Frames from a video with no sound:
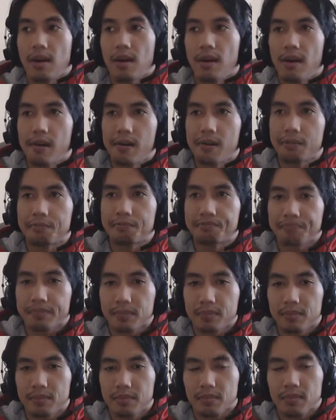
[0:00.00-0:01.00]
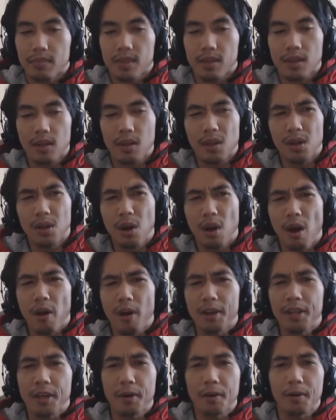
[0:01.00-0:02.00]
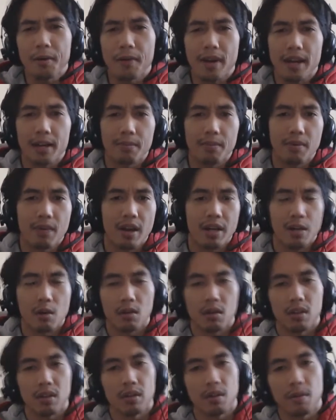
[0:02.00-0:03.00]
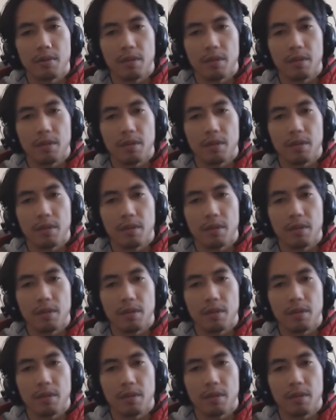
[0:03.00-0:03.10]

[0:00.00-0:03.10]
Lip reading: Um, Cardio, I could probably go a little bit